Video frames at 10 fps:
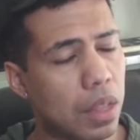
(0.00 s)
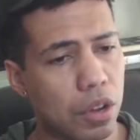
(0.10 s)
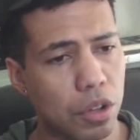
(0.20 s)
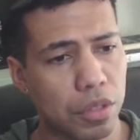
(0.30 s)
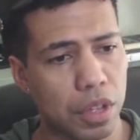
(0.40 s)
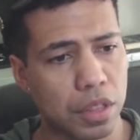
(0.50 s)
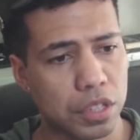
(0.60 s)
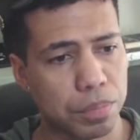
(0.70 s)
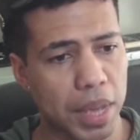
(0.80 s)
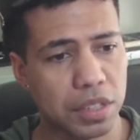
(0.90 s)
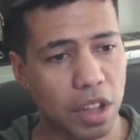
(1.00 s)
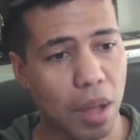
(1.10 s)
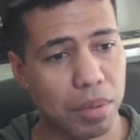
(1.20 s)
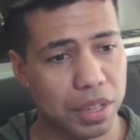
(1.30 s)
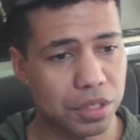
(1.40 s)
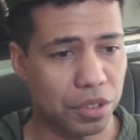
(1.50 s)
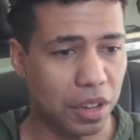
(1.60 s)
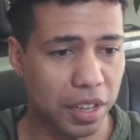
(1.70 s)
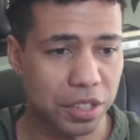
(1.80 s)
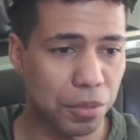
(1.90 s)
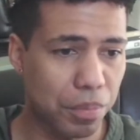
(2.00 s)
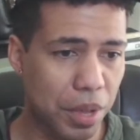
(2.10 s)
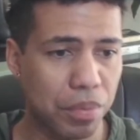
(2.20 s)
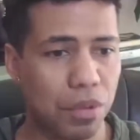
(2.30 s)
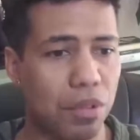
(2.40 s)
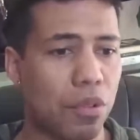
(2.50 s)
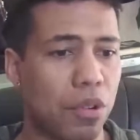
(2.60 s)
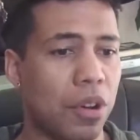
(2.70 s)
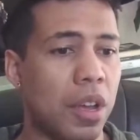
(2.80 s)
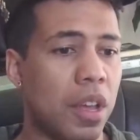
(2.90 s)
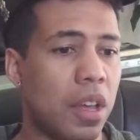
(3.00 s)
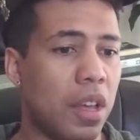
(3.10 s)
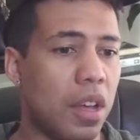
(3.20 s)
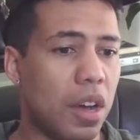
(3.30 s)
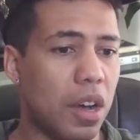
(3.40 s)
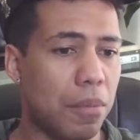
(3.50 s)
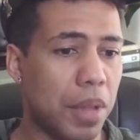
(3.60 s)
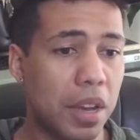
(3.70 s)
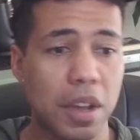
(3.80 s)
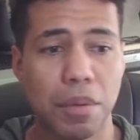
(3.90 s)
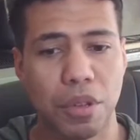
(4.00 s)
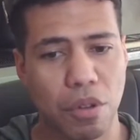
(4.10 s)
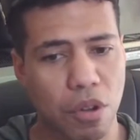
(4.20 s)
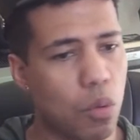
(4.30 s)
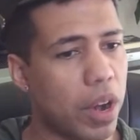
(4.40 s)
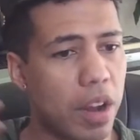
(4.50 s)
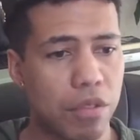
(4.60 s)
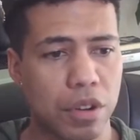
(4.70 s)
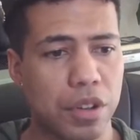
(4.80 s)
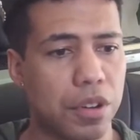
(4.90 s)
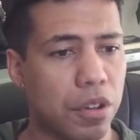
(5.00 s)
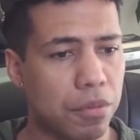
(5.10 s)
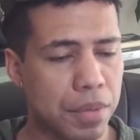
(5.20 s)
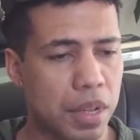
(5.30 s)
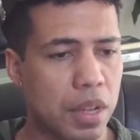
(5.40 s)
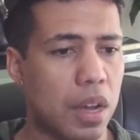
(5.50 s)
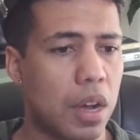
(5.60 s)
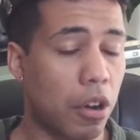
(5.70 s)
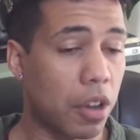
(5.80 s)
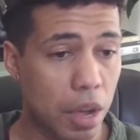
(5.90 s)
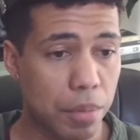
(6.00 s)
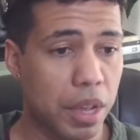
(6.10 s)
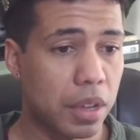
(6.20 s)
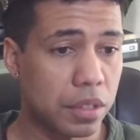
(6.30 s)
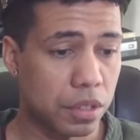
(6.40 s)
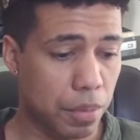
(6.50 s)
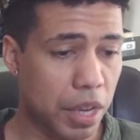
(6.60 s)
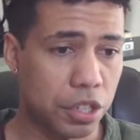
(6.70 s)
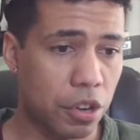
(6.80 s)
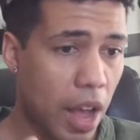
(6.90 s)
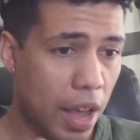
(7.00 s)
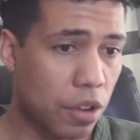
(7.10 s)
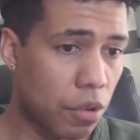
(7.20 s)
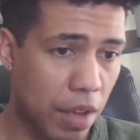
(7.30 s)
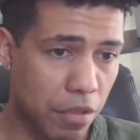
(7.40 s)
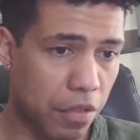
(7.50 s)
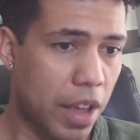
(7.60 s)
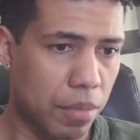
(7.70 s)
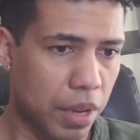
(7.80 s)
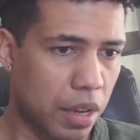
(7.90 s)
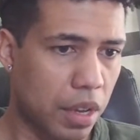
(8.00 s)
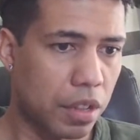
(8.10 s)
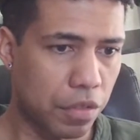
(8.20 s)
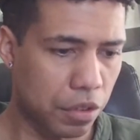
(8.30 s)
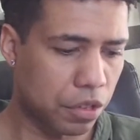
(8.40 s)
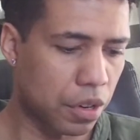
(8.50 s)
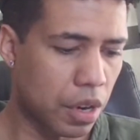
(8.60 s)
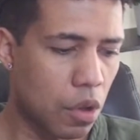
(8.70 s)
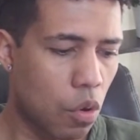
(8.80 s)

the space goblins or the lizard people or NWO, whatever, are coming to make sure I don't have a family in the future.